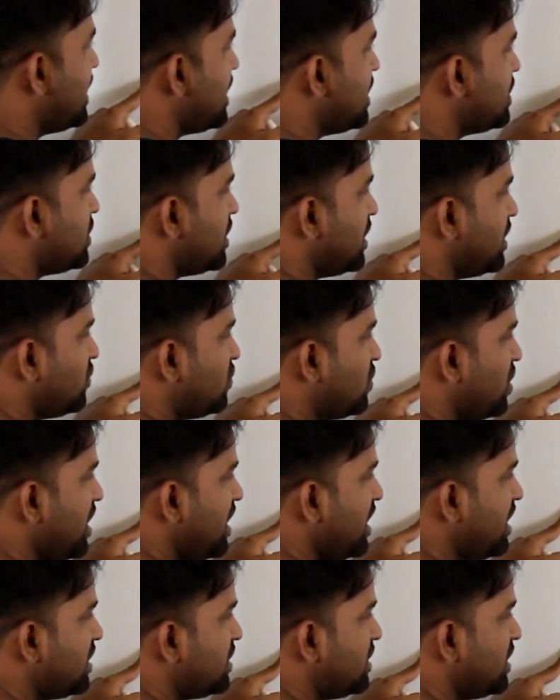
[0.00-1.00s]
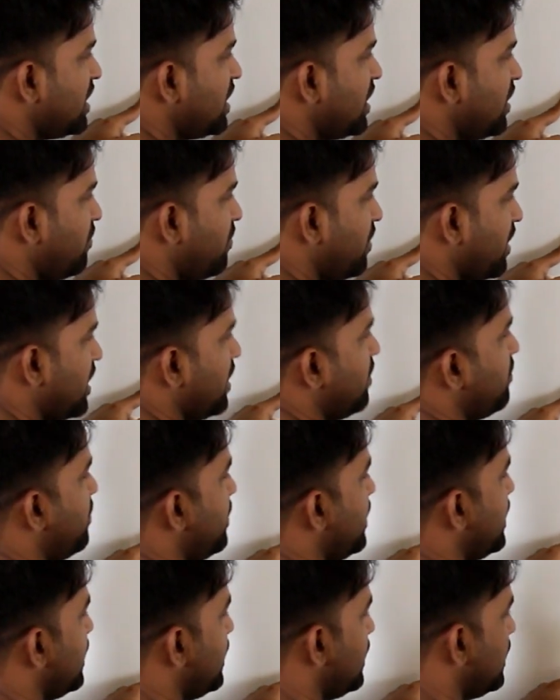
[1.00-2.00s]
these in 3 significant
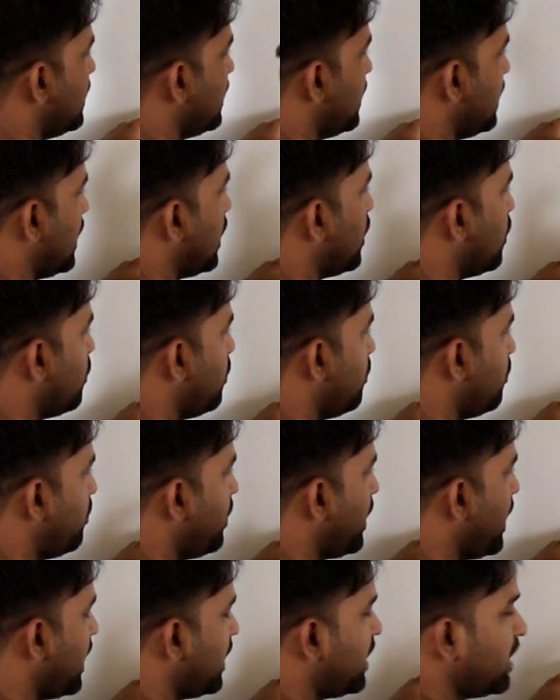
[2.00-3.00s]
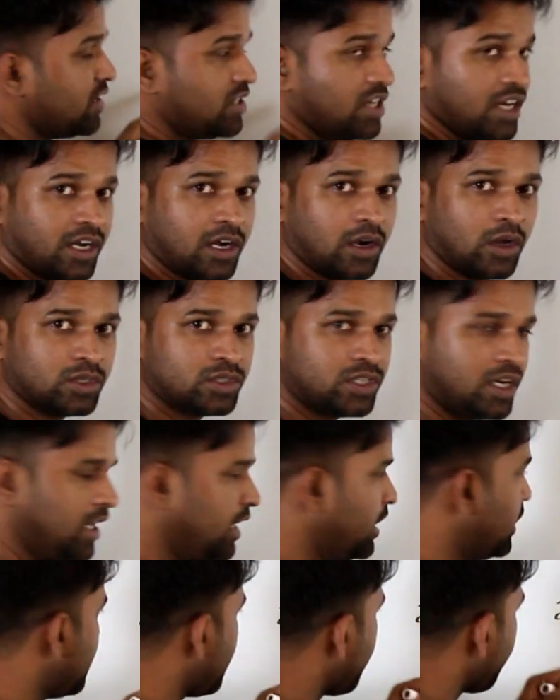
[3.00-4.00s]
figures. Now, pay attention
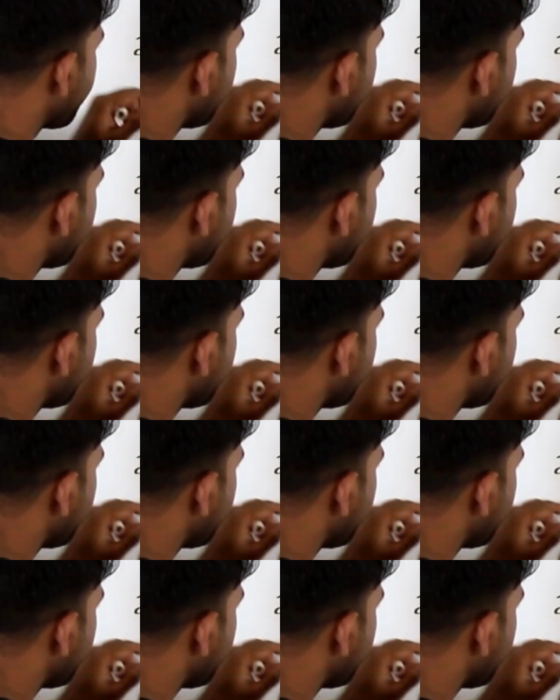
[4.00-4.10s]
closely.